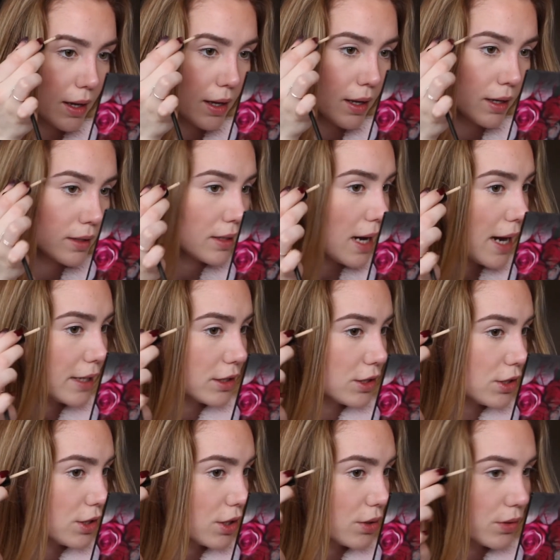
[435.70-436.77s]
And I
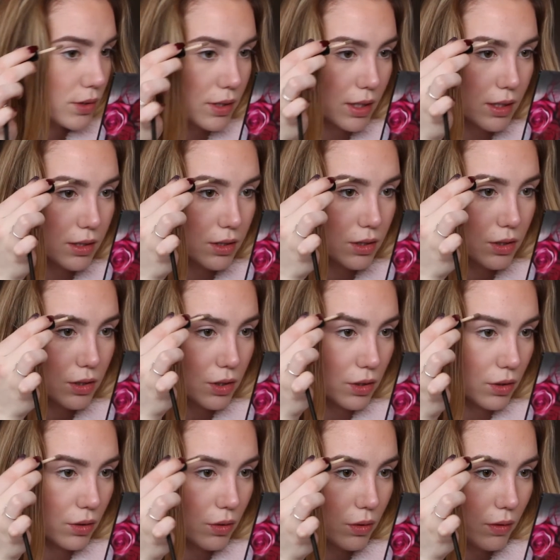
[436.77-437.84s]
just use this
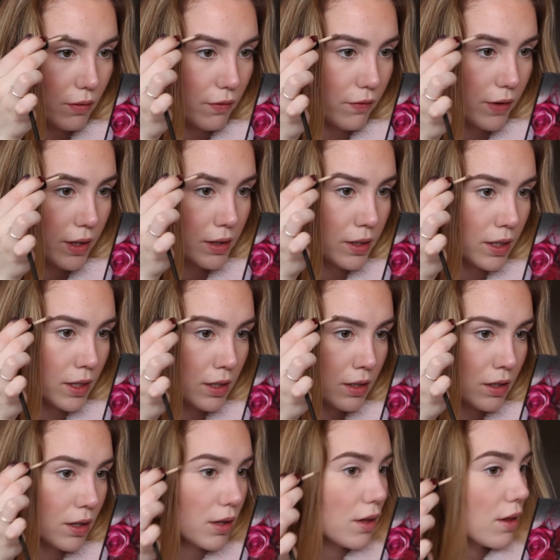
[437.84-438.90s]
to fill
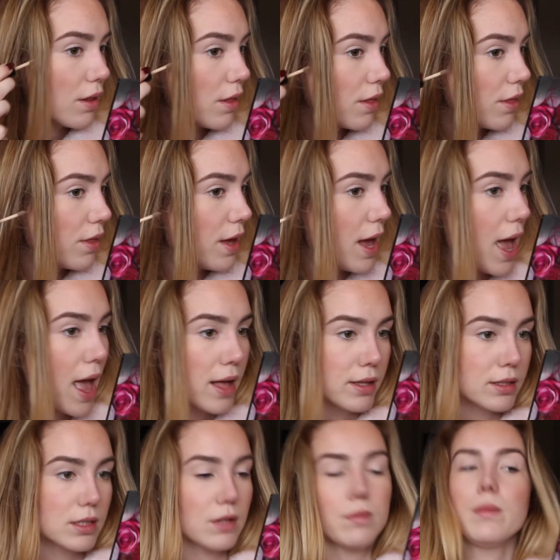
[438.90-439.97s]
in the
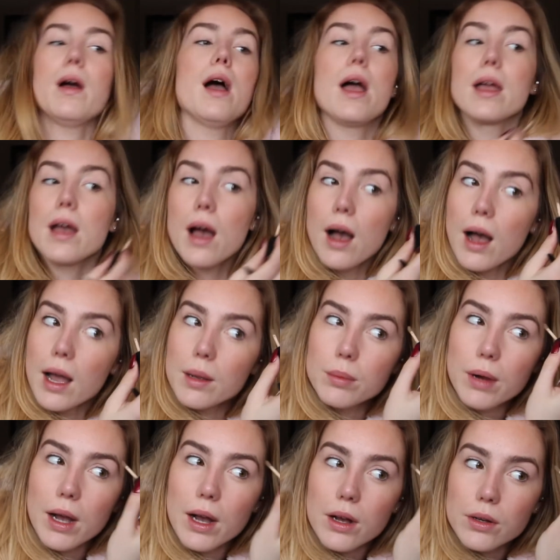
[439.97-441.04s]
ends of my
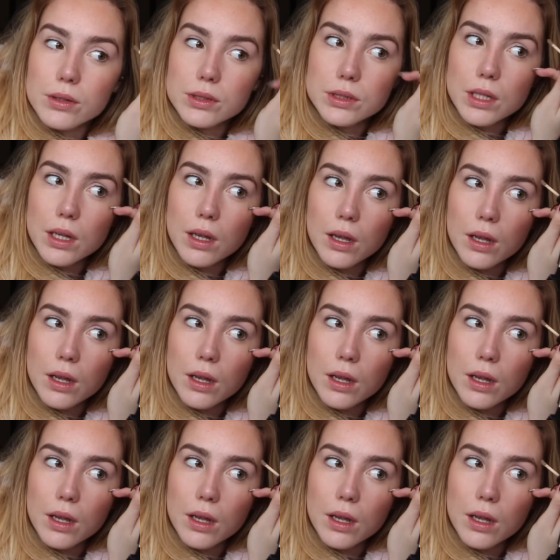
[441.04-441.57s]
eyebrows.